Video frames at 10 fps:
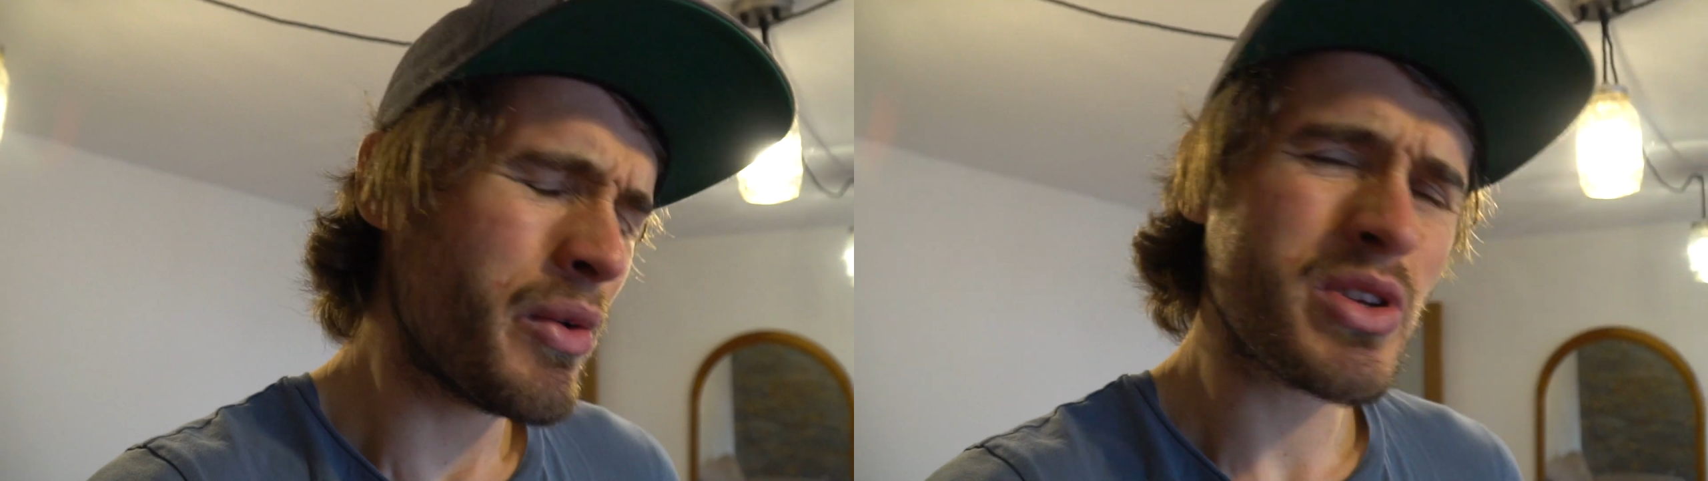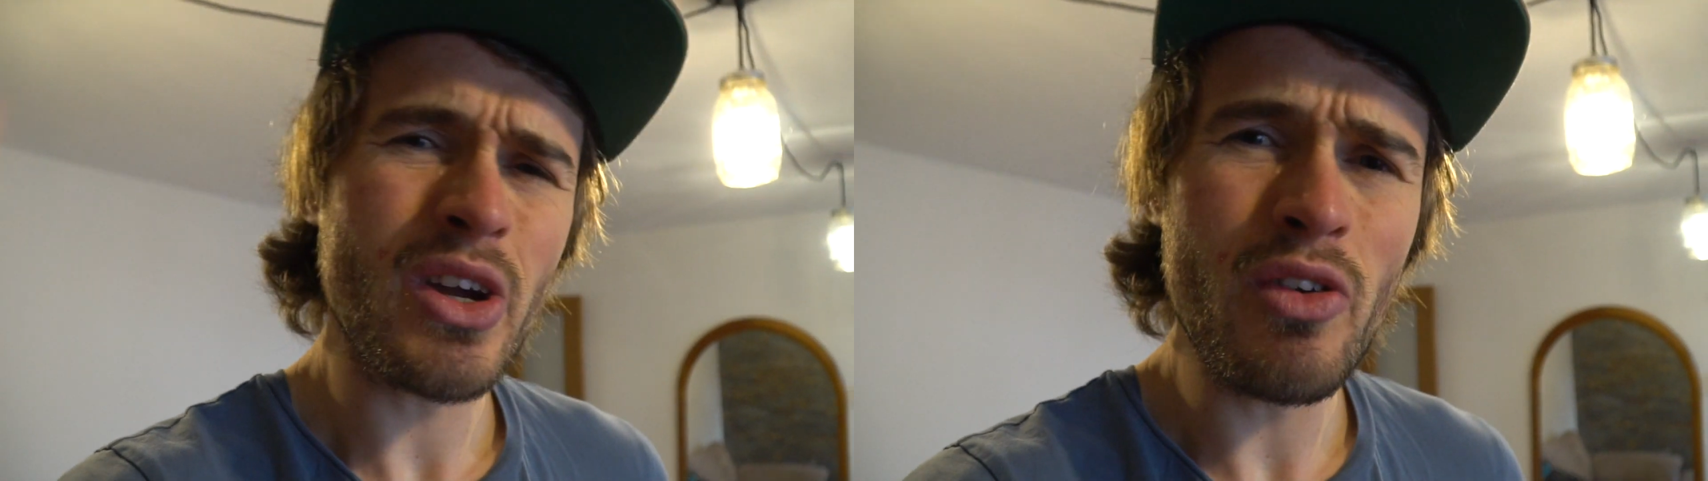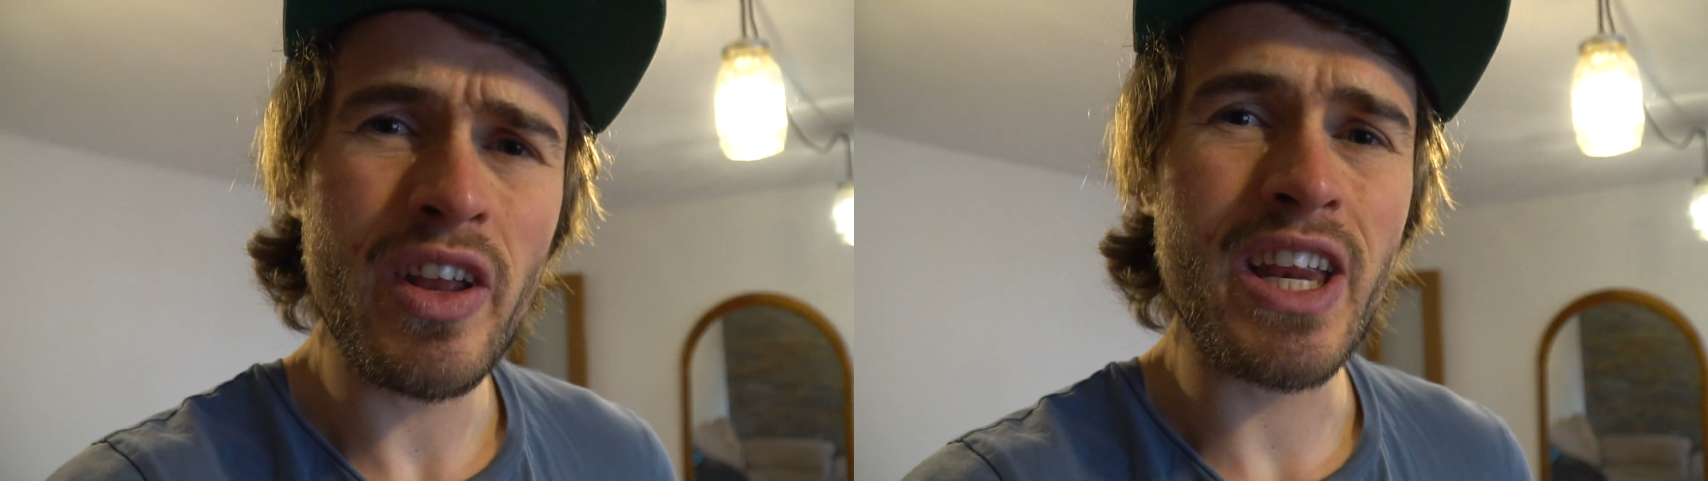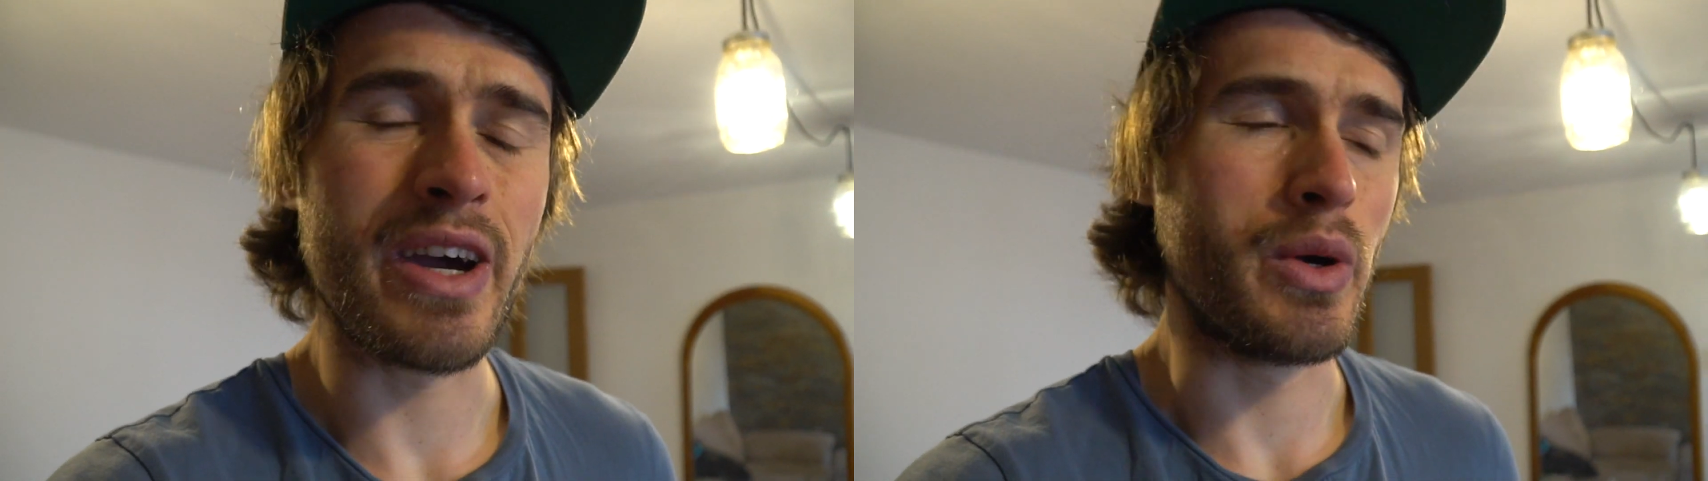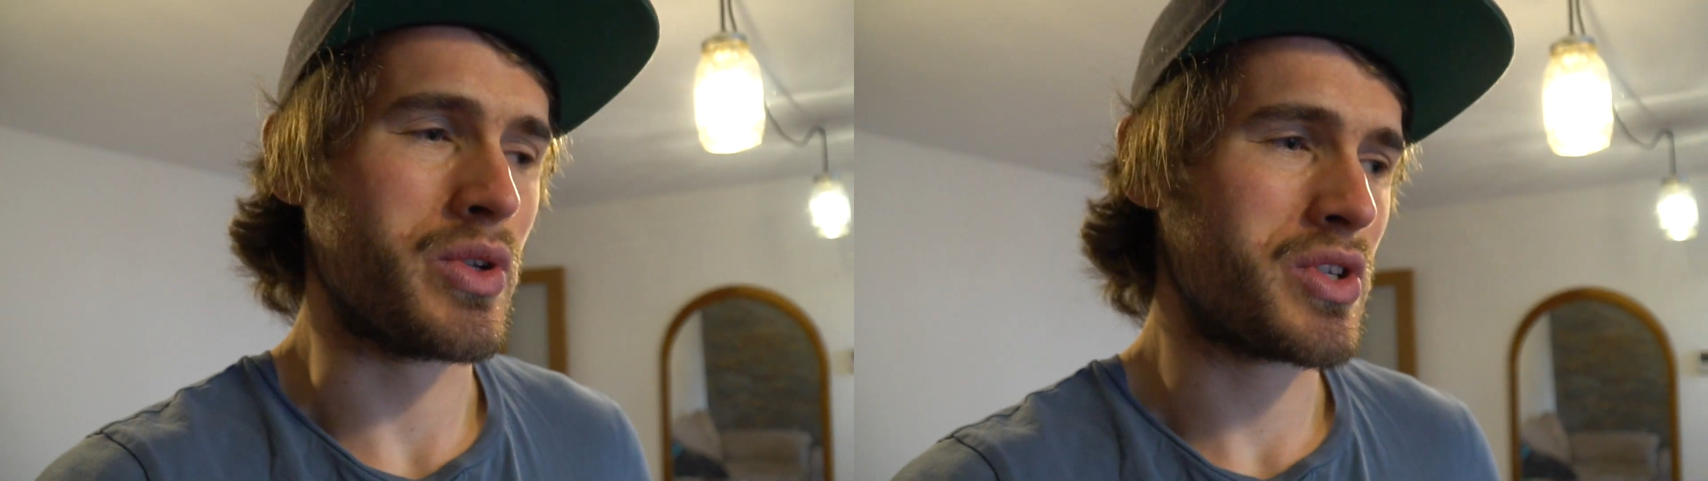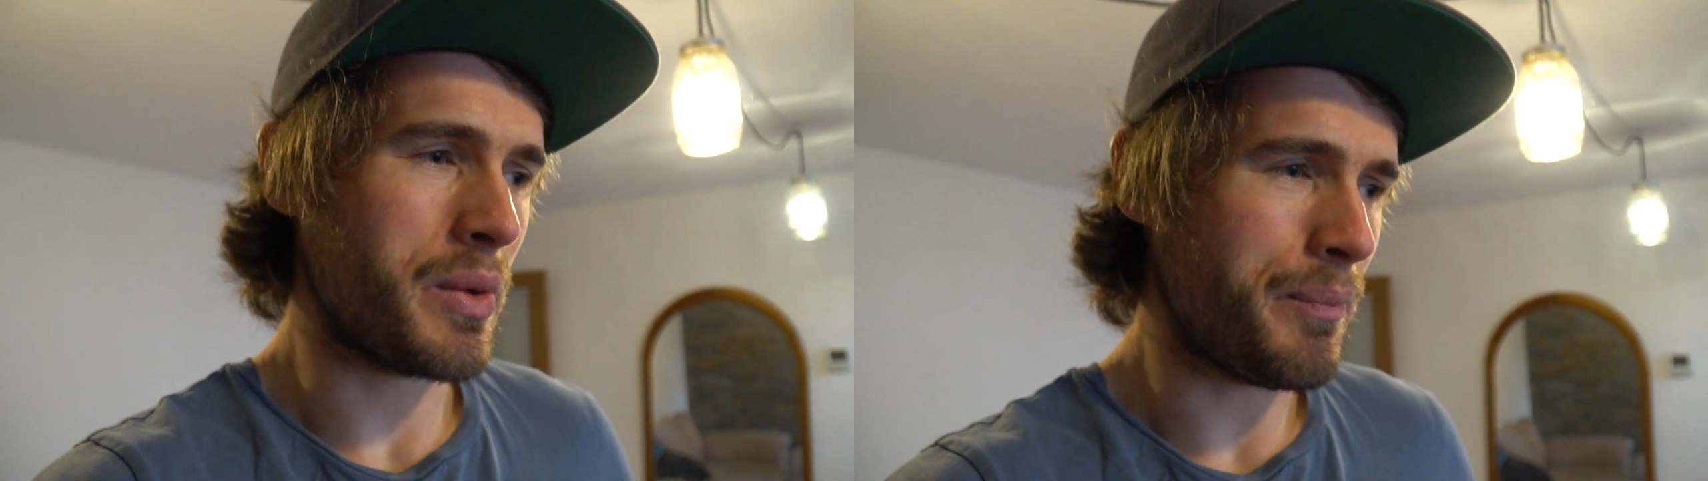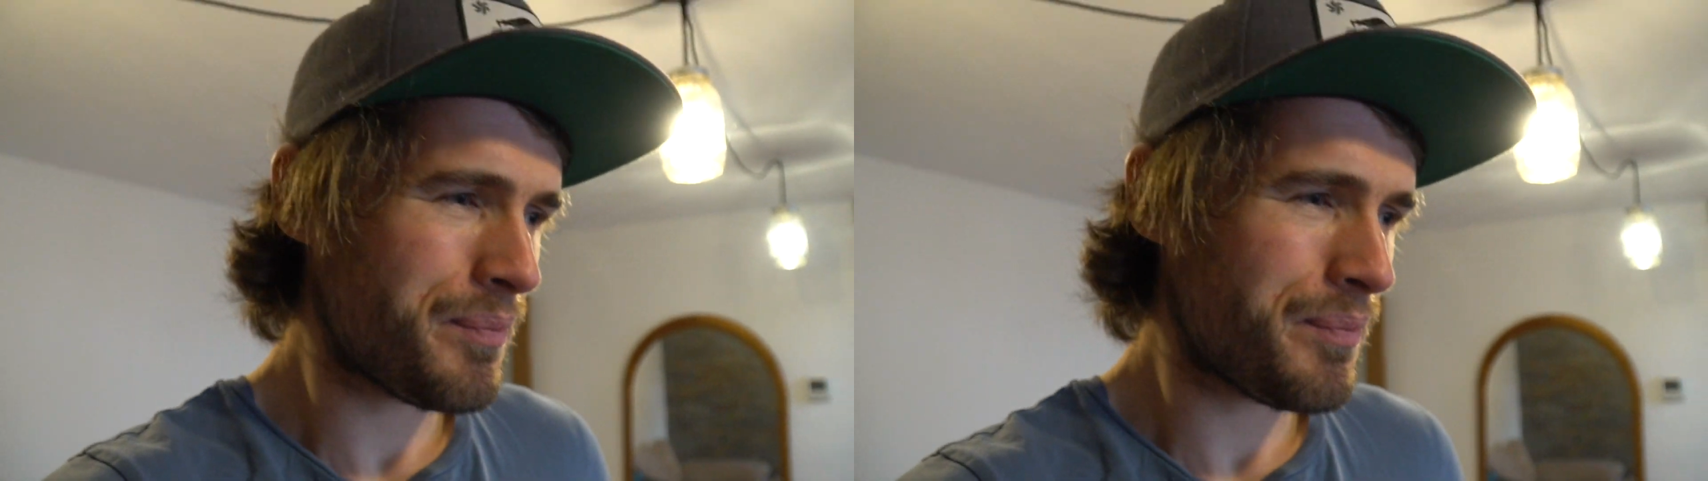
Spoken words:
There was no videos,